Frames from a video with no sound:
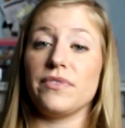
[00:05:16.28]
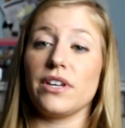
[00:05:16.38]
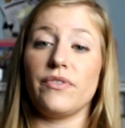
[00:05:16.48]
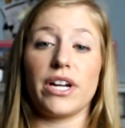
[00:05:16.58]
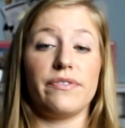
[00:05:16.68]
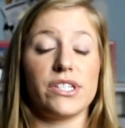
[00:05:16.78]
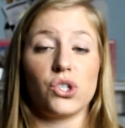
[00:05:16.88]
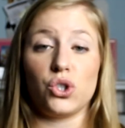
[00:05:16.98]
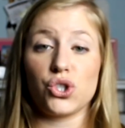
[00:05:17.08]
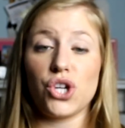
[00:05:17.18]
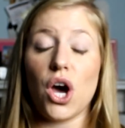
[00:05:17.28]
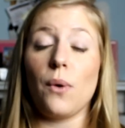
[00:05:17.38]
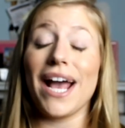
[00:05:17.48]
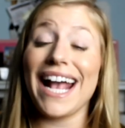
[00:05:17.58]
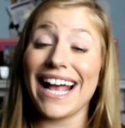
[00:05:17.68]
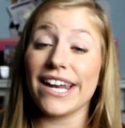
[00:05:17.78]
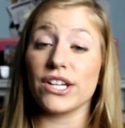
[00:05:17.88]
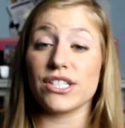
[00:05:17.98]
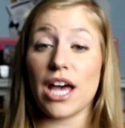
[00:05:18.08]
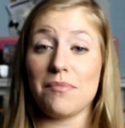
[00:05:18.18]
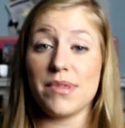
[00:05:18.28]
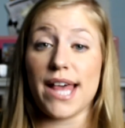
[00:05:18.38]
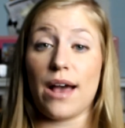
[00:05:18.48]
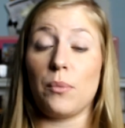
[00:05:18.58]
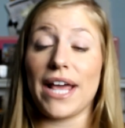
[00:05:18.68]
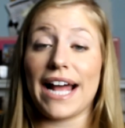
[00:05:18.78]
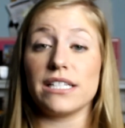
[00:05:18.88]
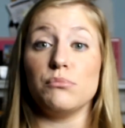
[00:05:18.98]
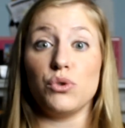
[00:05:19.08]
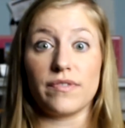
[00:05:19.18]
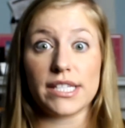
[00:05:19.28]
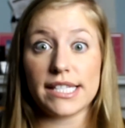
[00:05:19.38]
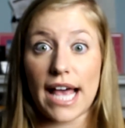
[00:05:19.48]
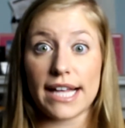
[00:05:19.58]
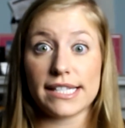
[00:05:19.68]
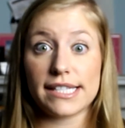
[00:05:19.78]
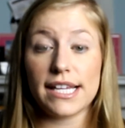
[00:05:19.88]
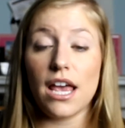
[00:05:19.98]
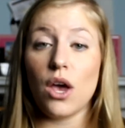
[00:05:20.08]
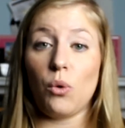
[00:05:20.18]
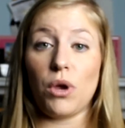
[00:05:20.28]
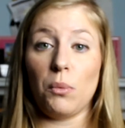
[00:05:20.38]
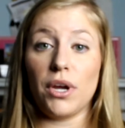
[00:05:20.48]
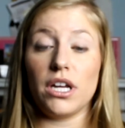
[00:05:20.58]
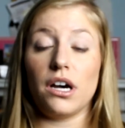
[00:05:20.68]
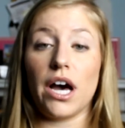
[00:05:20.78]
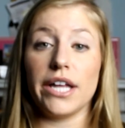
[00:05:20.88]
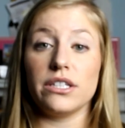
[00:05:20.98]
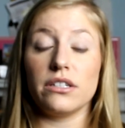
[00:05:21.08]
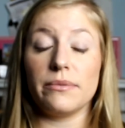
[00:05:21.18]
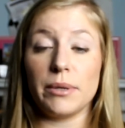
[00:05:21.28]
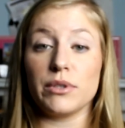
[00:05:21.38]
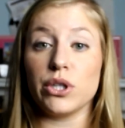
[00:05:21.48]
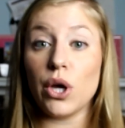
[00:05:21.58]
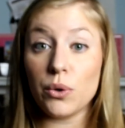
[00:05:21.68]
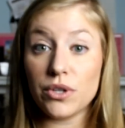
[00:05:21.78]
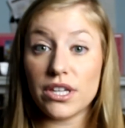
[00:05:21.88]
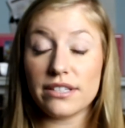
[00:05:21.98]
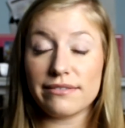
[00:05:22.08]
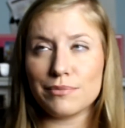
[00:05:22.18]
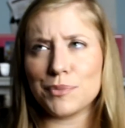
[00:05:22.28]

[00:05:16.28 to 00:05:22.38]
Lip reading: very physical show, and on top of that we had to move the sets. We would unload